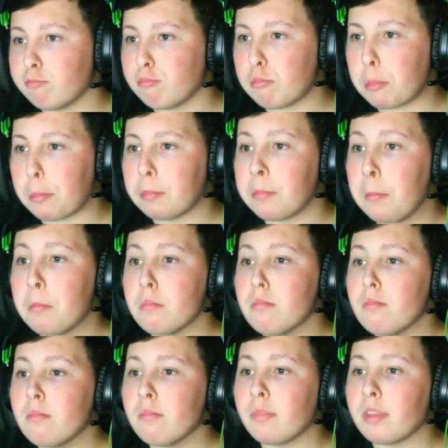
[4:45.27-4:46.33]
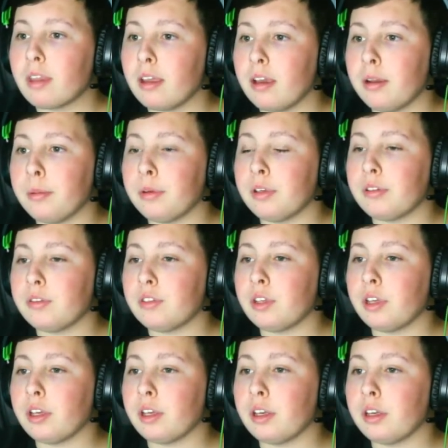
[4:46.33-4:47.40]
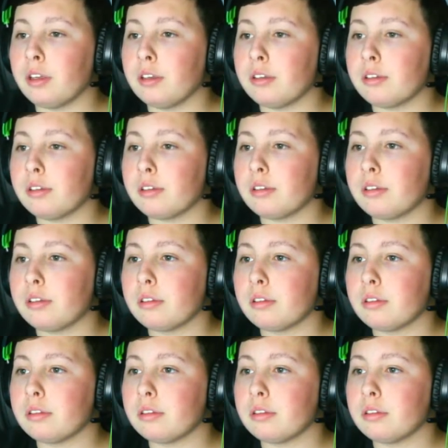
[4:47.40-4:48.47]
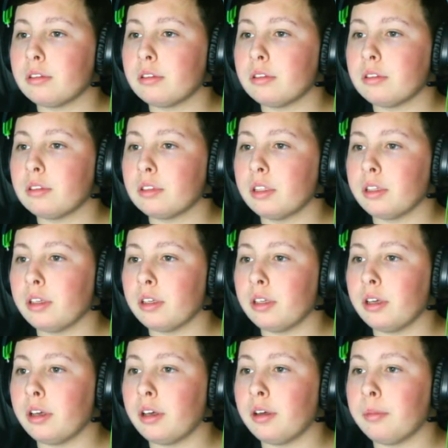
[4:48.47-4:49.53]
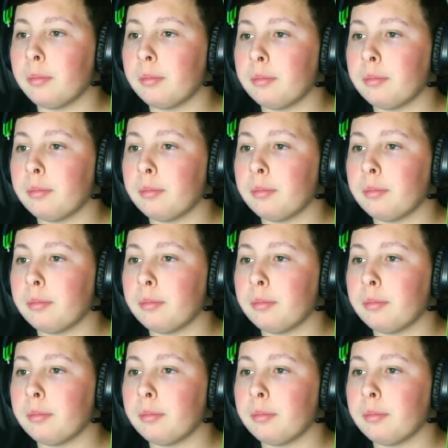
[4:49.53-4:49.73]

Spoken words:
this. I would have said um